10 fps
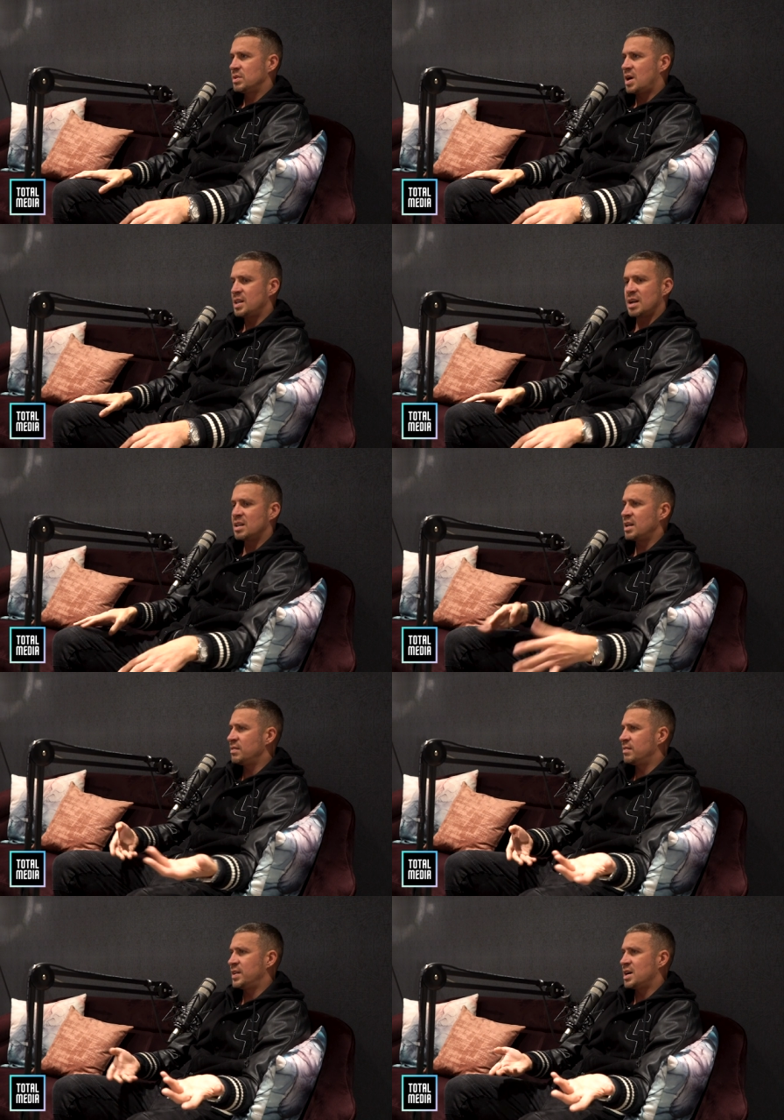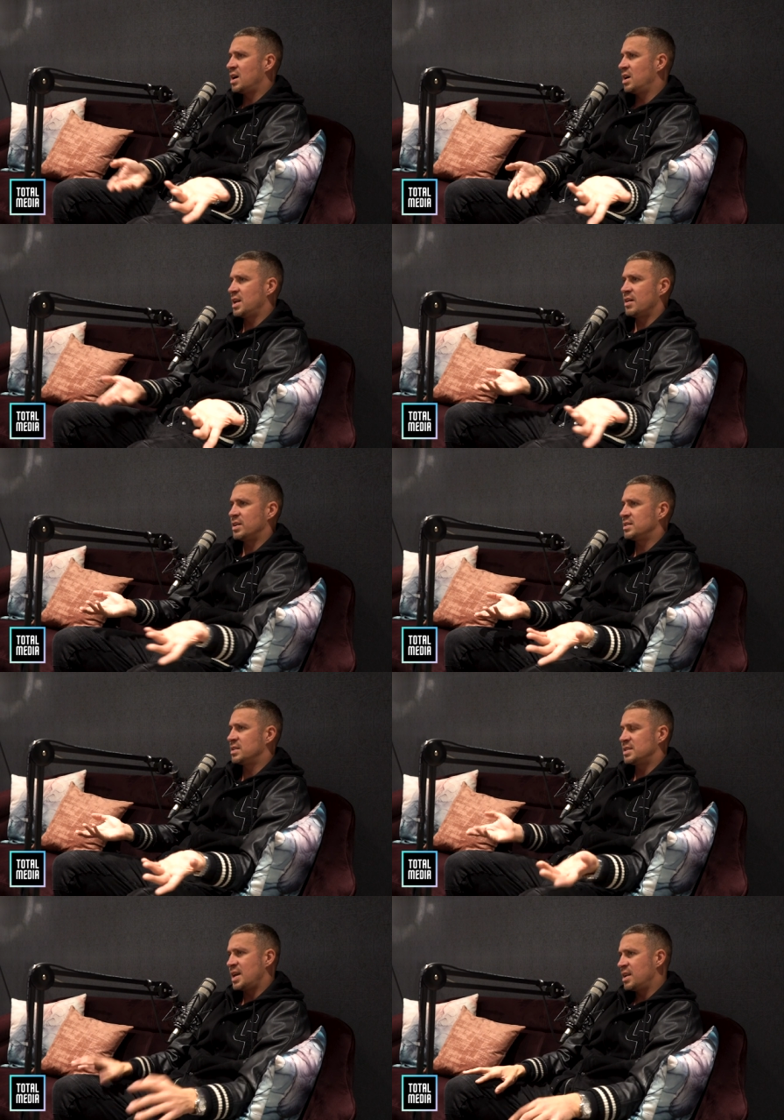I d- I don't even think I heard
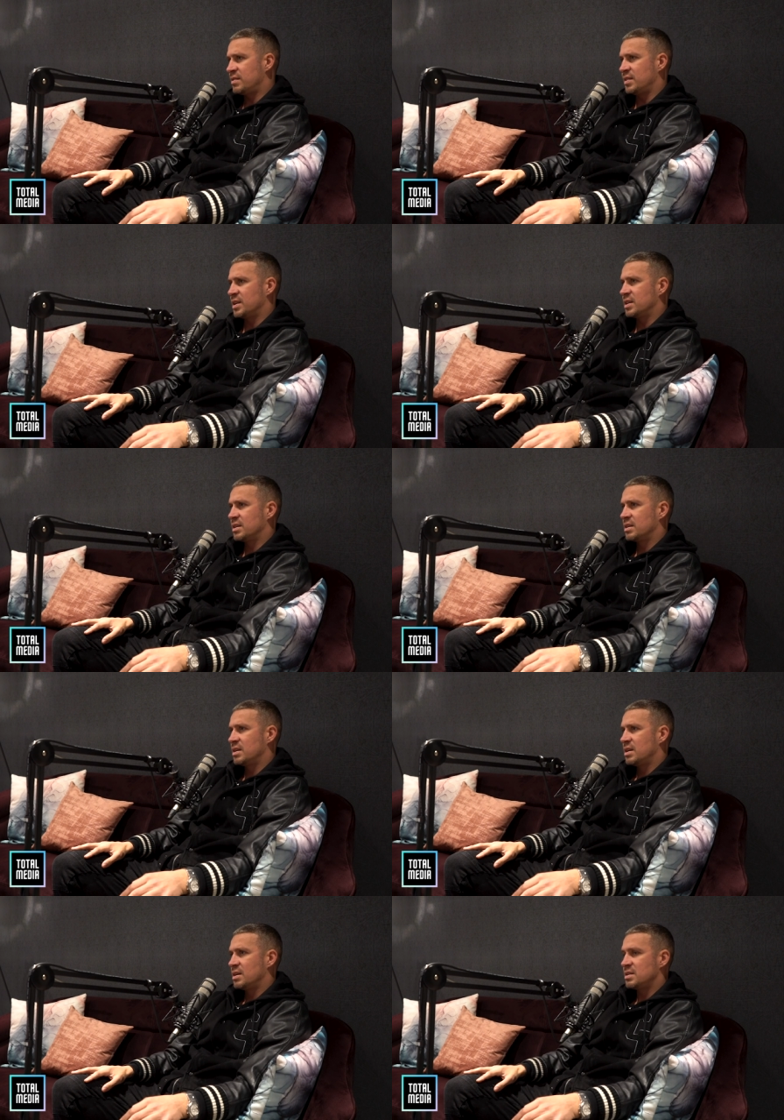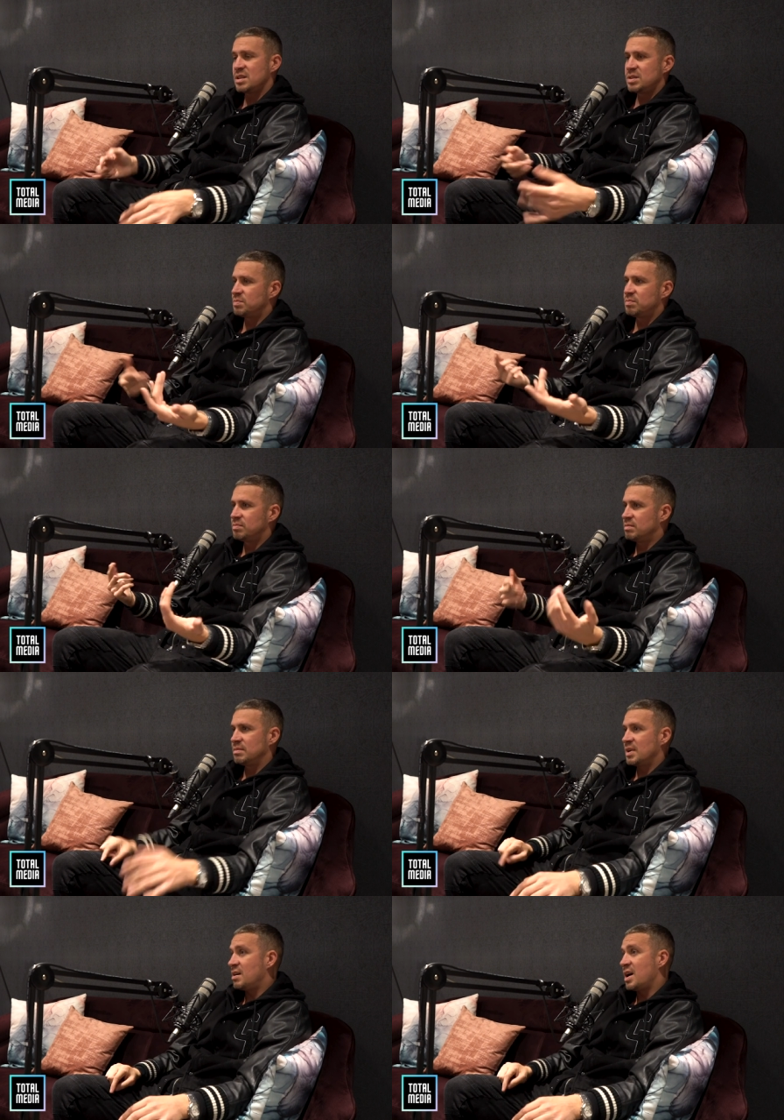Eriksson say anything. So I just,
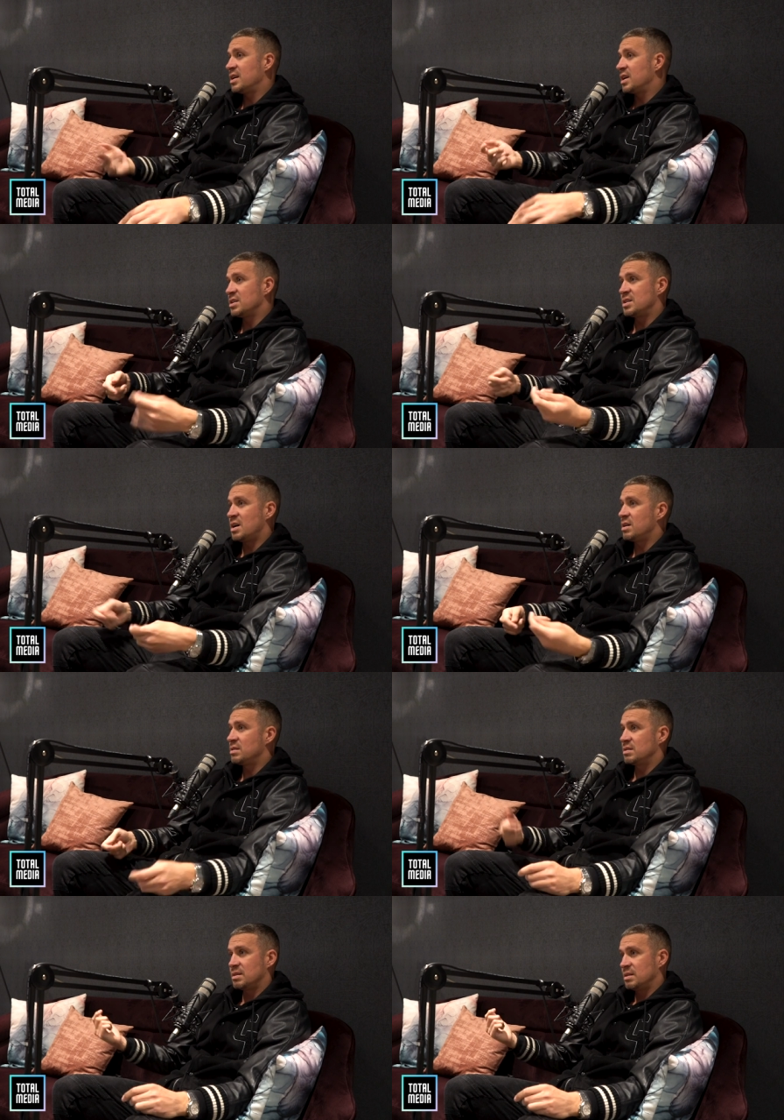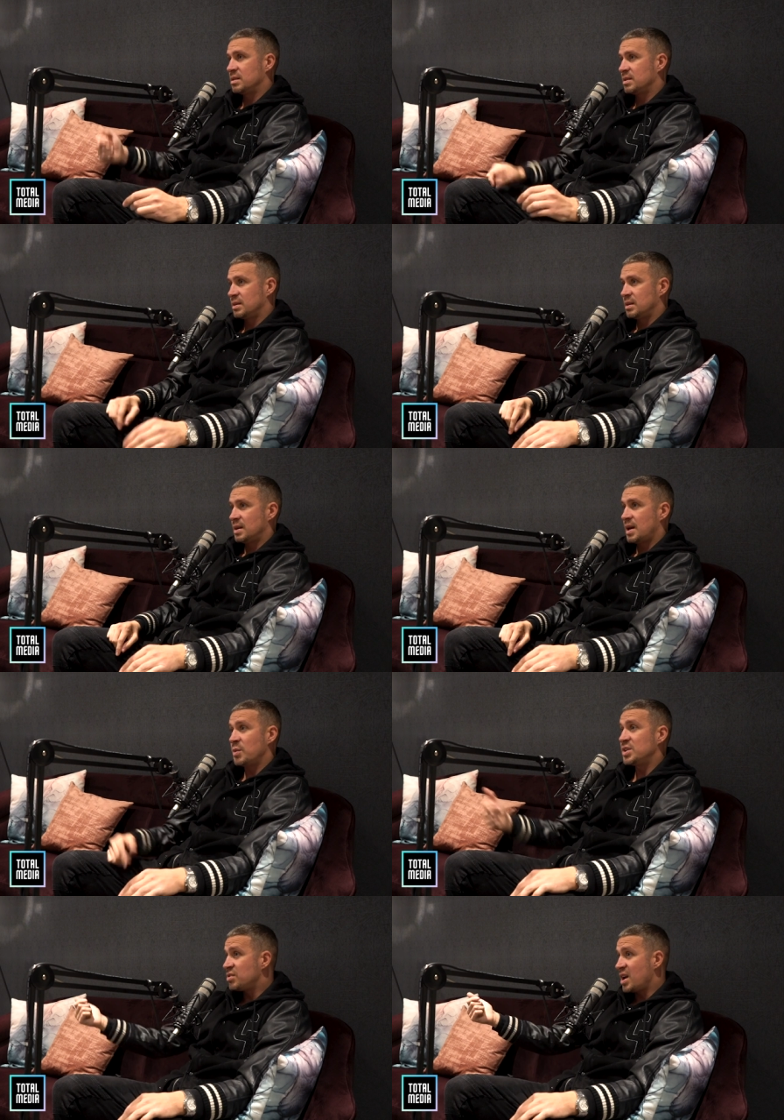all right, I'll get in the shower. Yeah. I
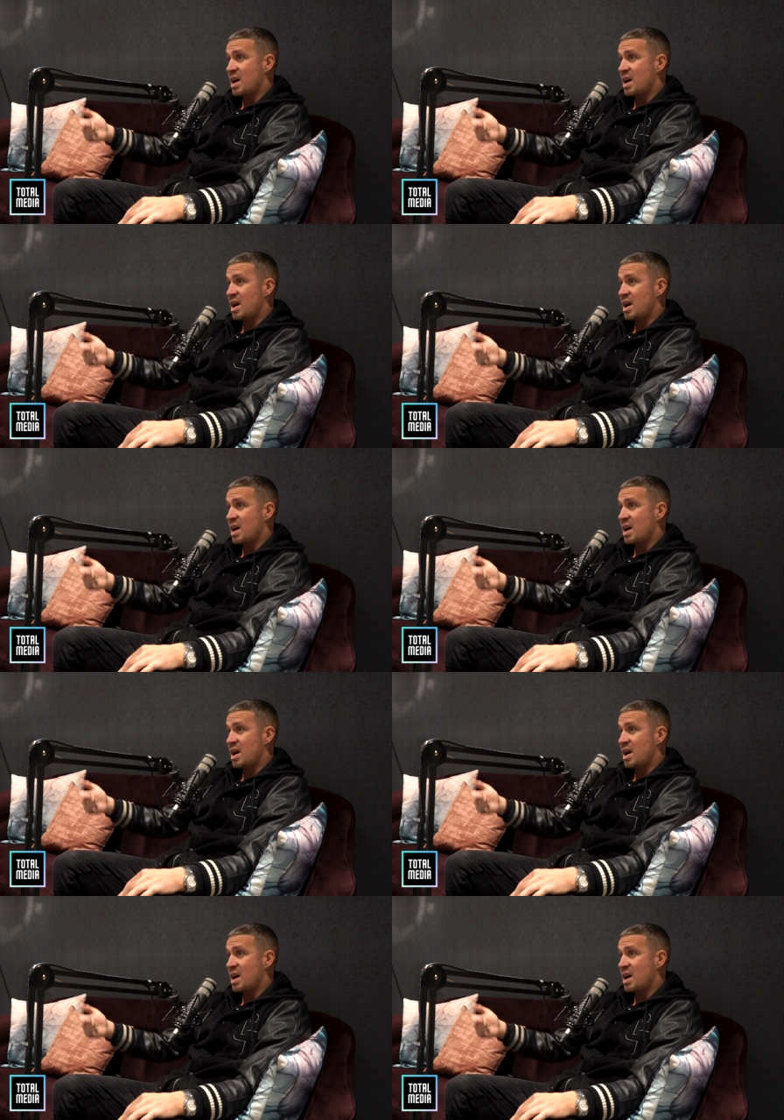went straight